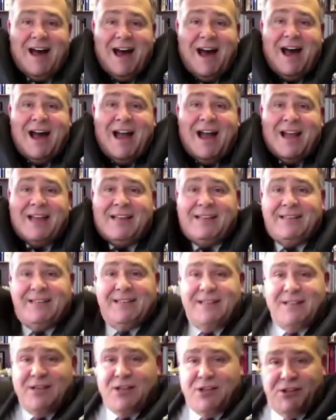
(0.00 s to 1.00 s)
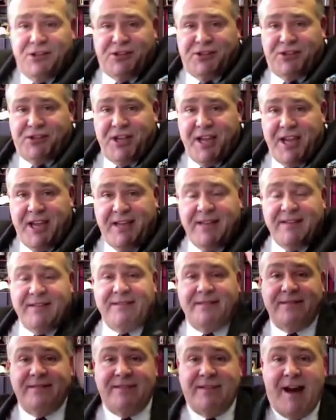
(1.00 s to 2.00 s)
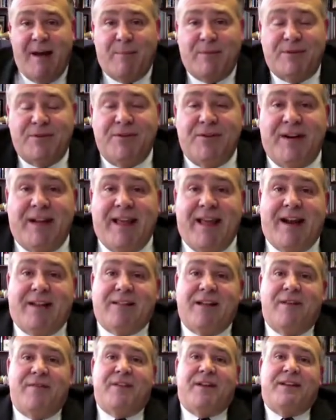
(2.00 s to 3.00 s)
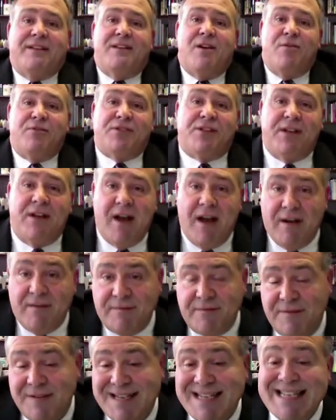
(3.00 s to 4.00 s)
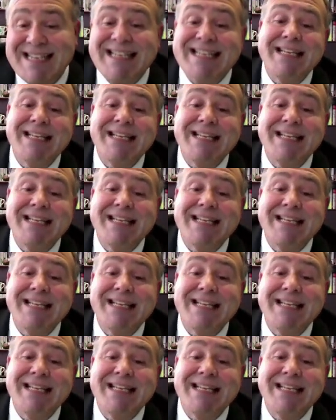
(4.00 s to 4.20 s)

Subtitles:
I see opportunity. And I love the notion of